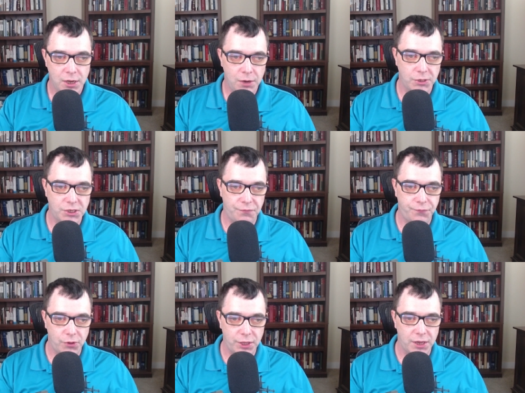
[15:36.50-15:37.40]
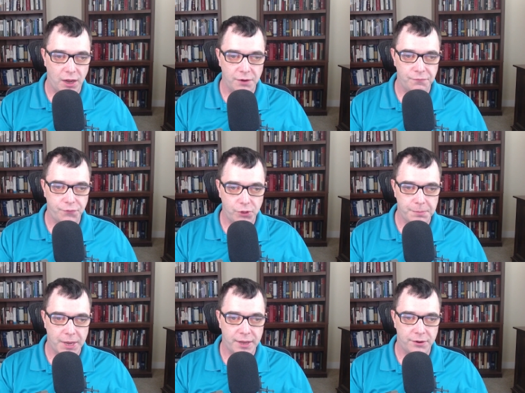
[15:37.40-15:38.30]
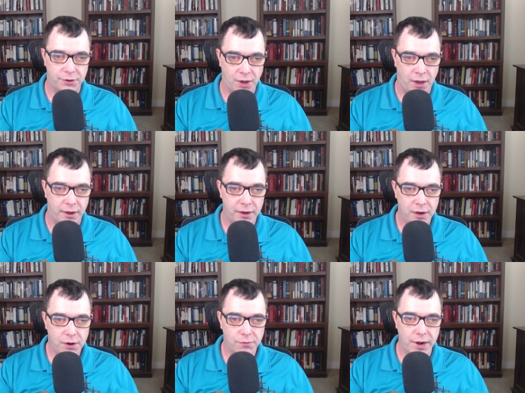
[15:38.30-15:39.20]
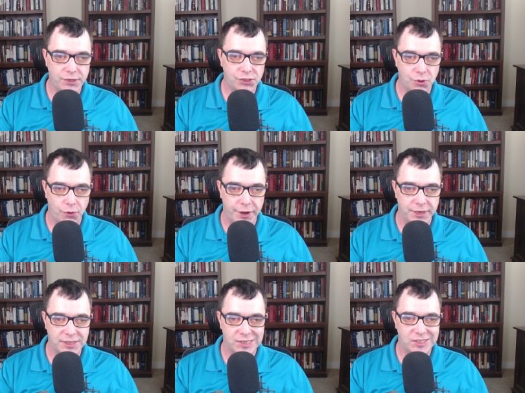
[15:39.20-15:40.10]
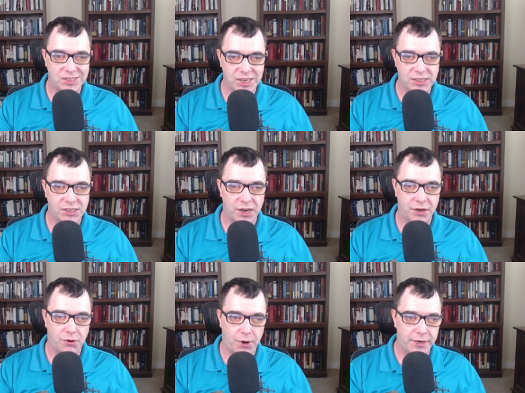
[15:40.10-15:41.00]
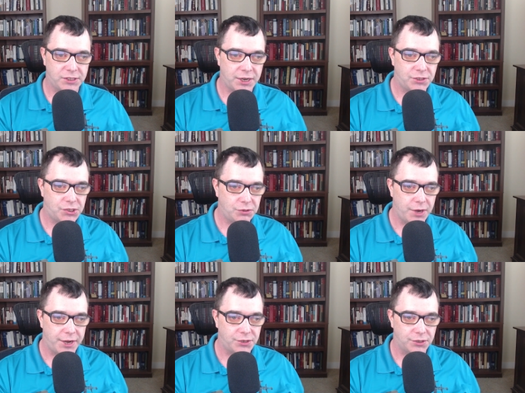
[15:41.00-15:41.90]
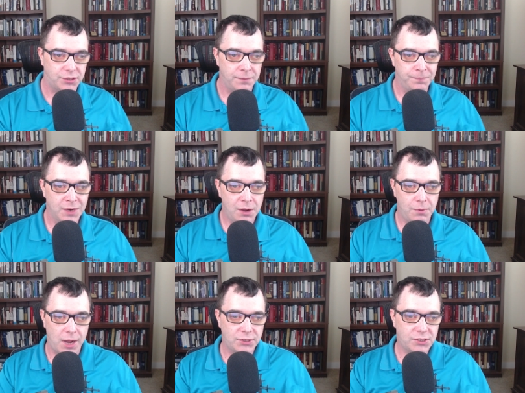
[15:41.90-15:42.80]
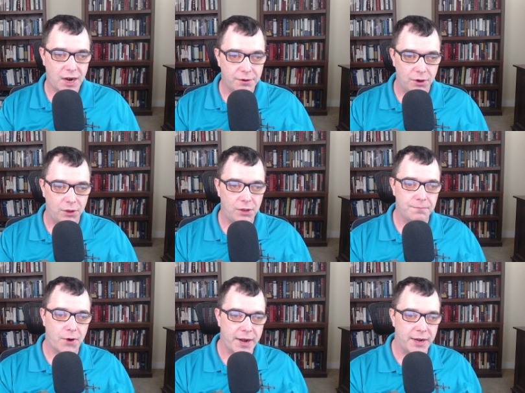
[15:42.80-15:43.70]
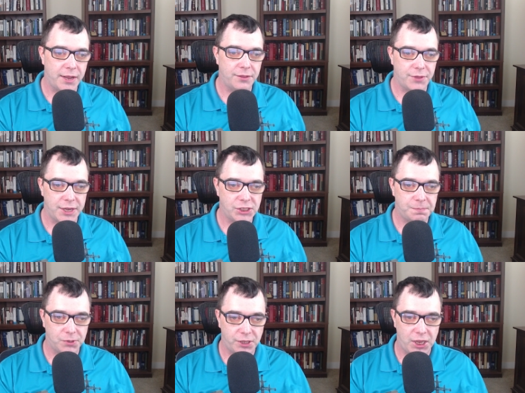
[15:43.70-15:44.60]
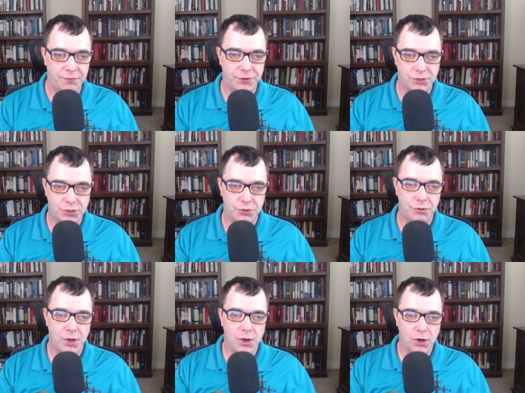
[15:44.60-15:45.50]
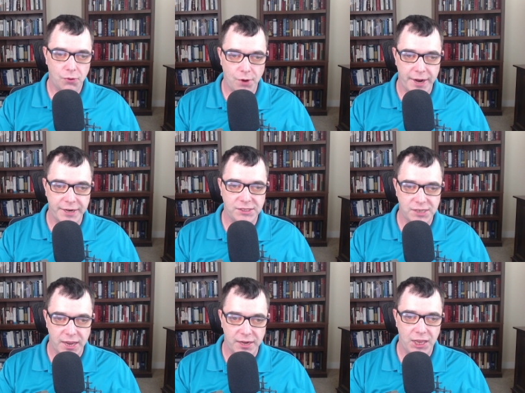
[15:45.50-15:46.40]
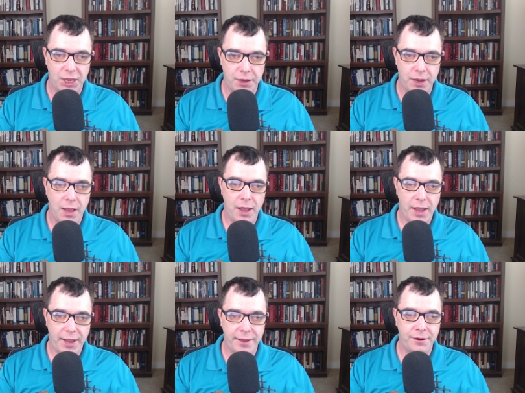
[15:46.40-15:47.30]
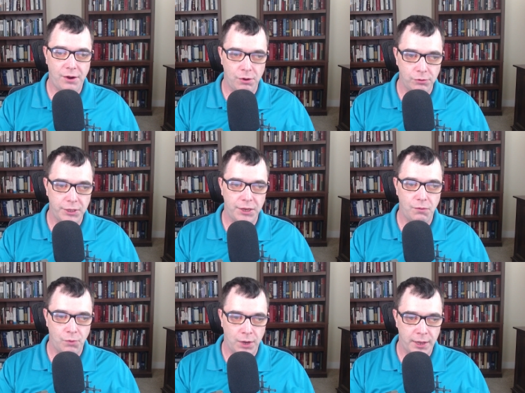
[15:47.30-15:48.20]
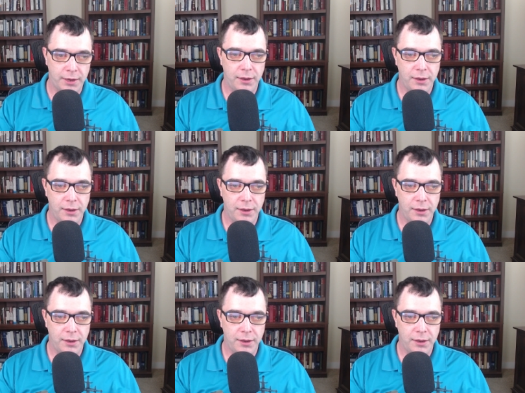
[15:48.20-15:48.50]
Was he fully God and fully man or not? Nestorius insisted Christ had two natures, while Cyril, branding this belief into Christ, said he had only one.